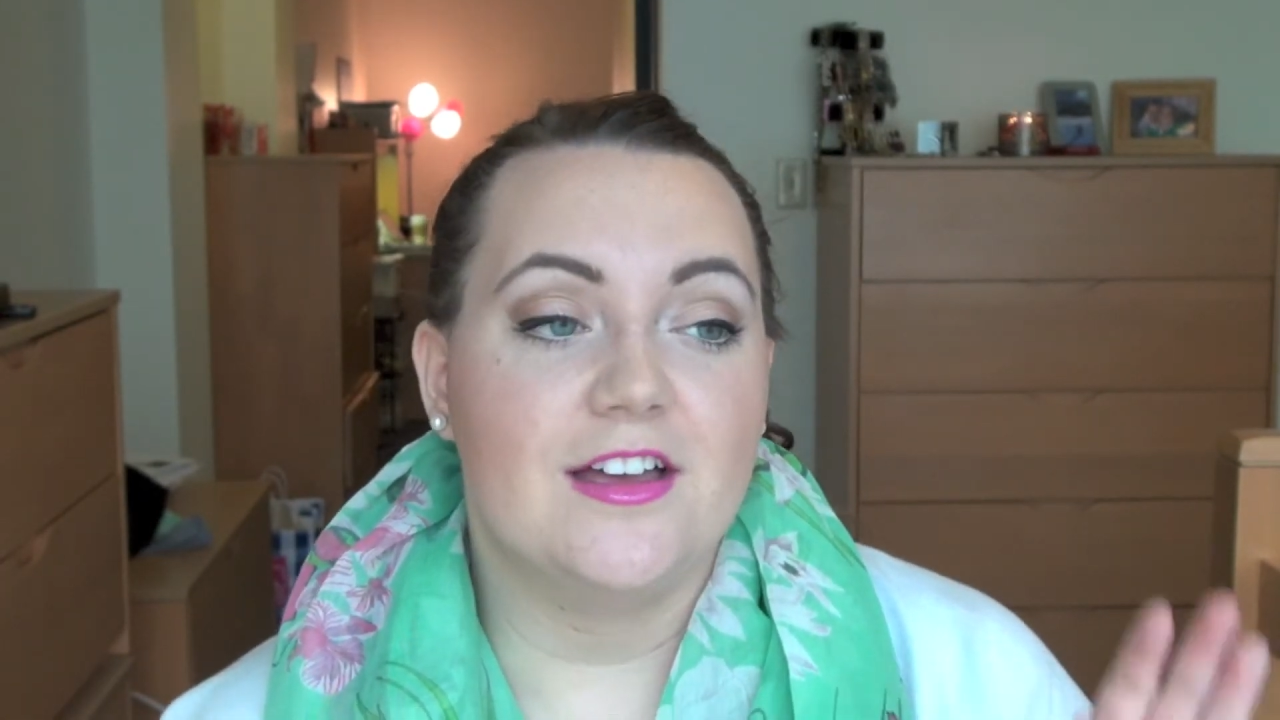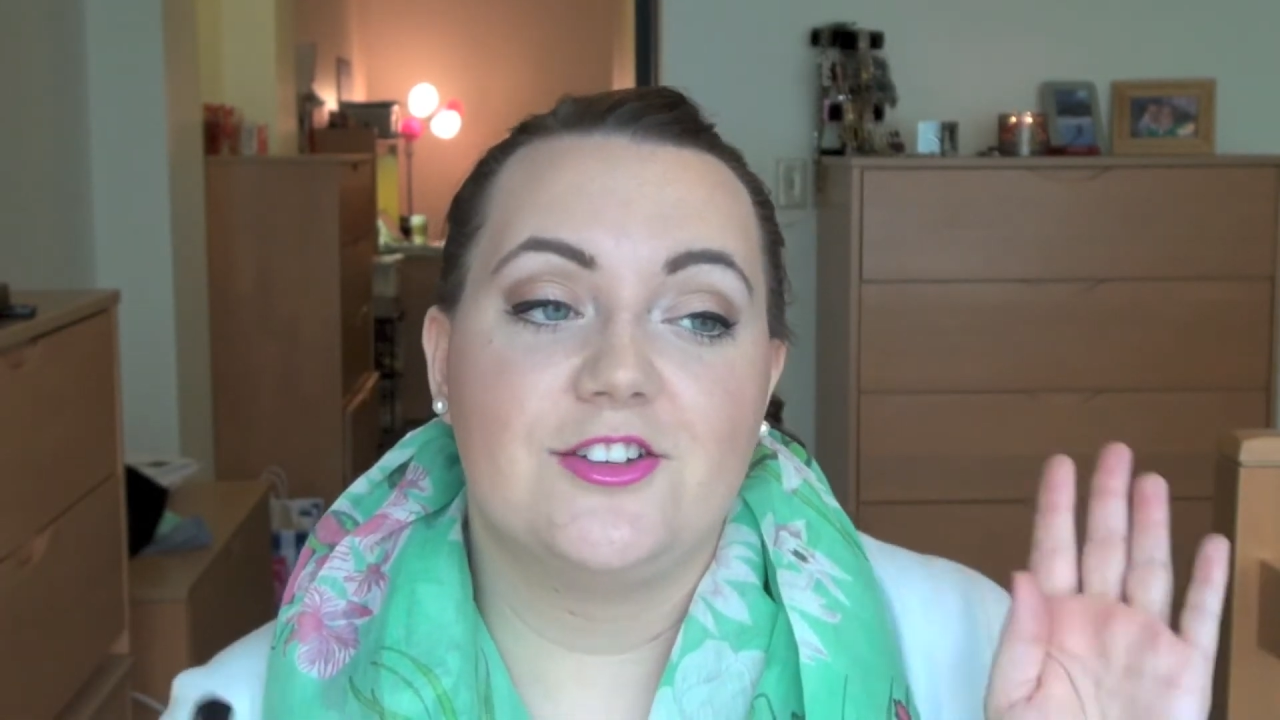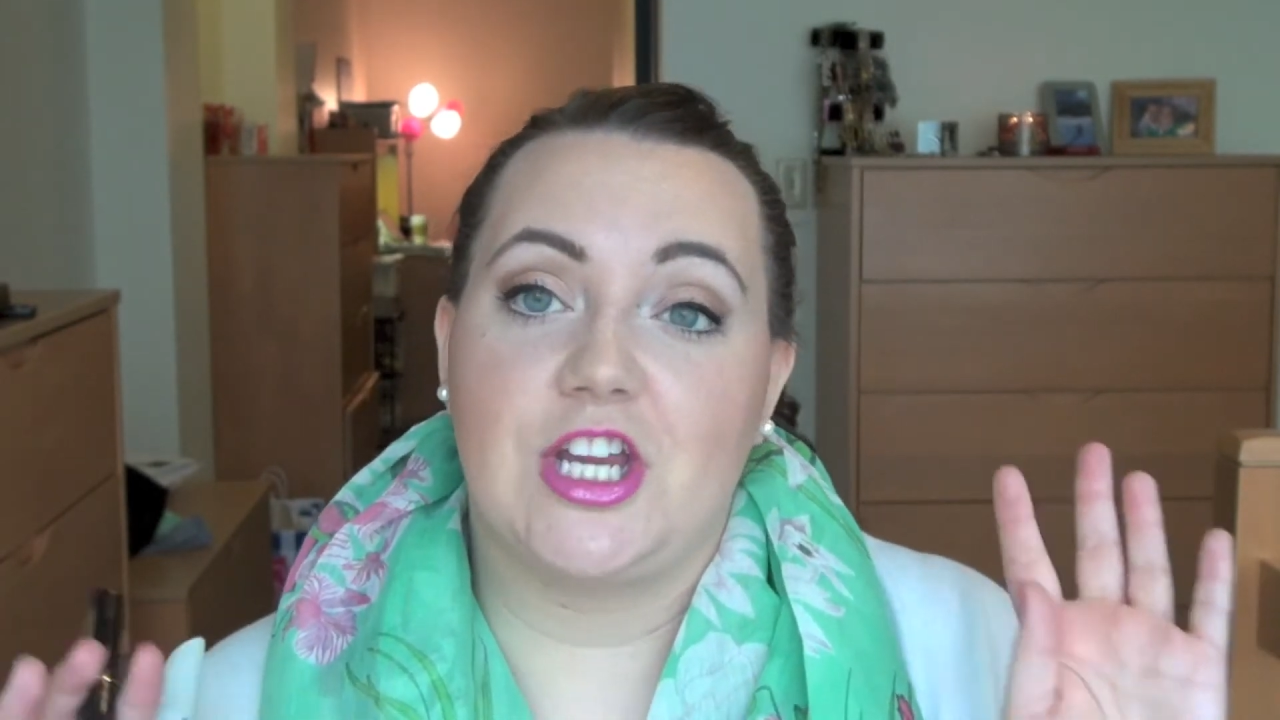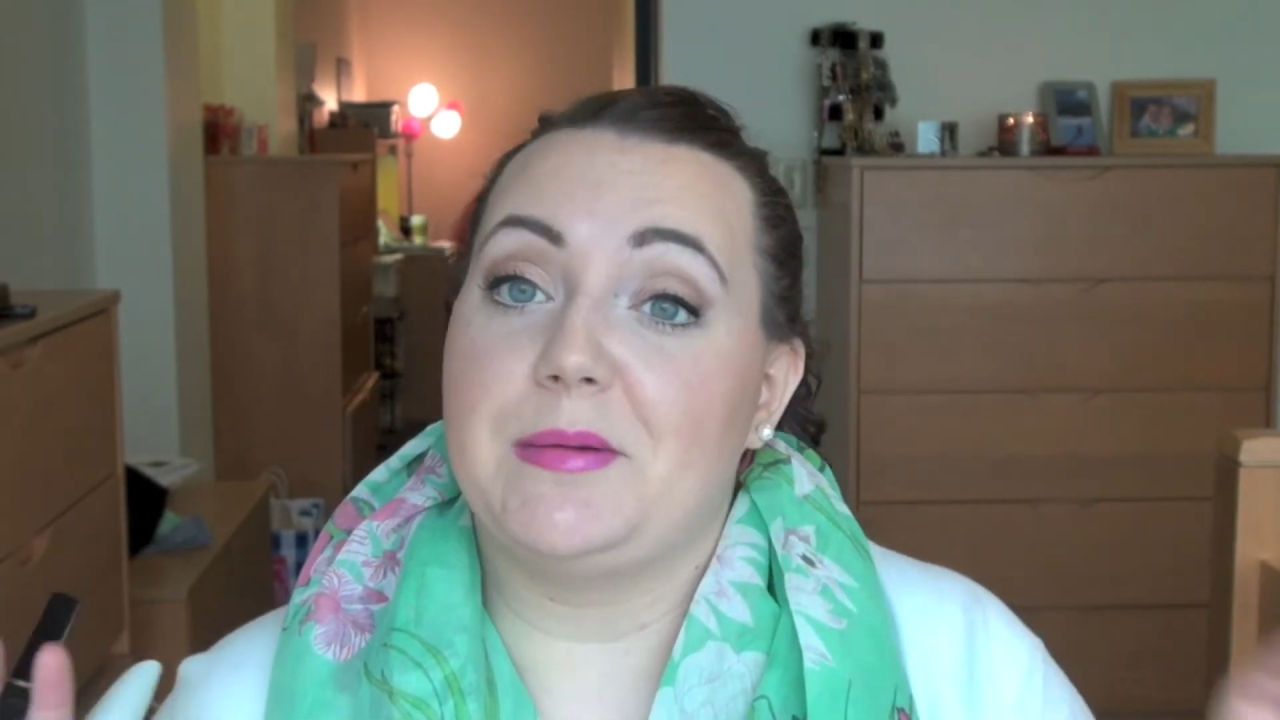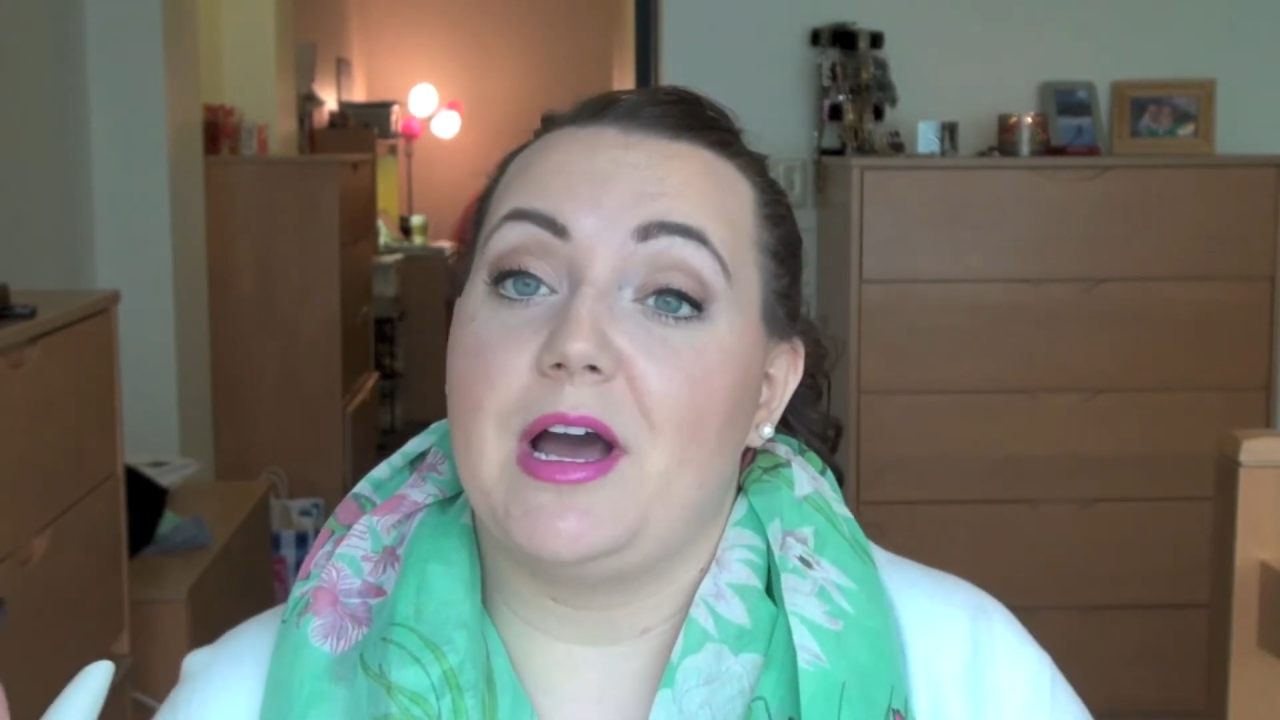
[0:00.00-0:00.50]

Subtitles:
shame